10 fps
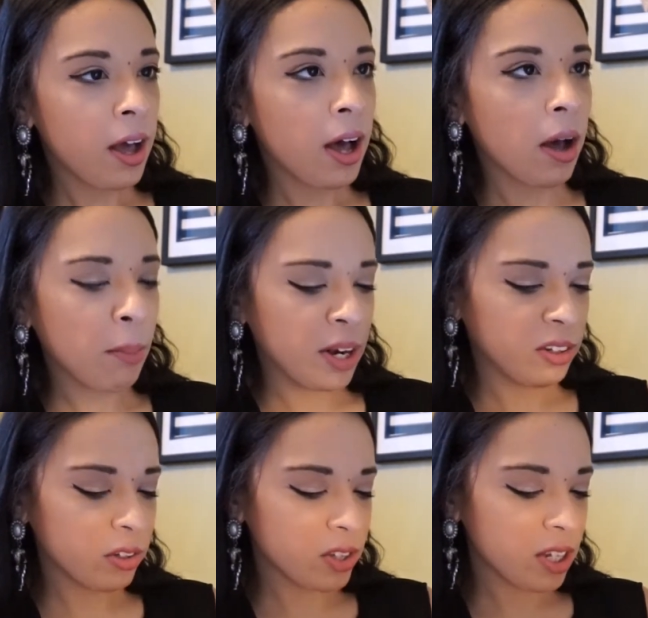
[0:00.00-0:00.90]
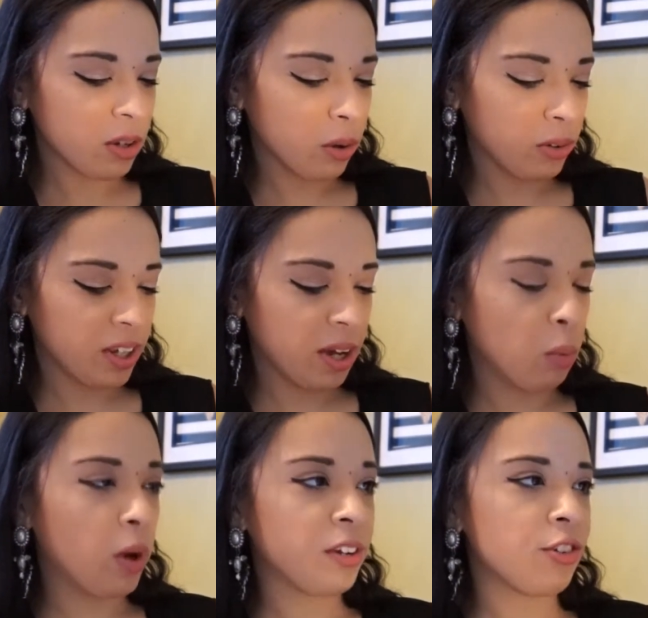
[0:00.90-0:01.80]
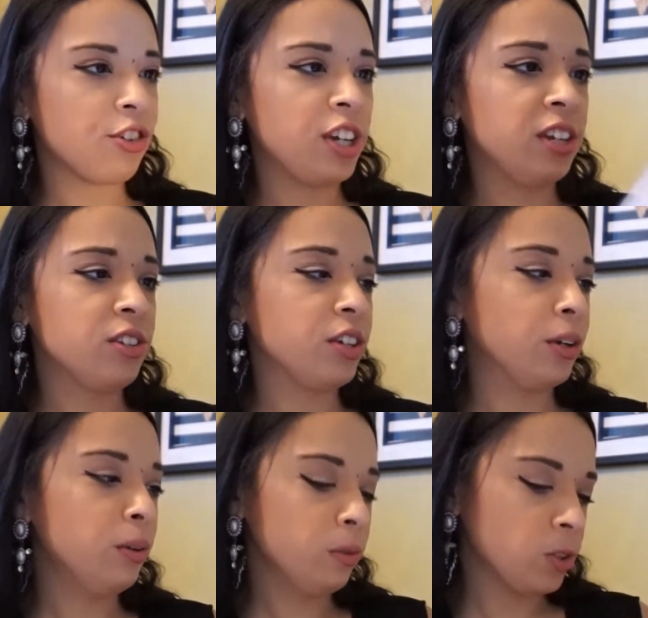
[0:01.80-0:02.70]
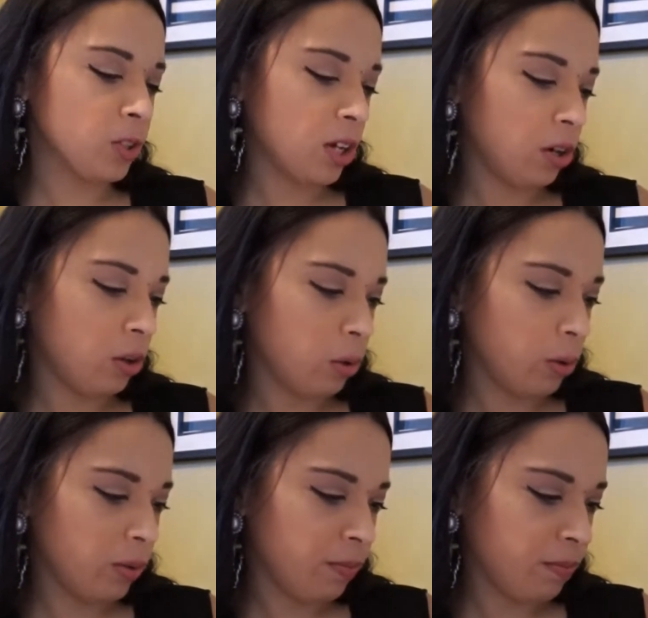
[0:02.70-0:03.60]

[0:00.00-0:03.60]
And it looks like you only get one sheet too. So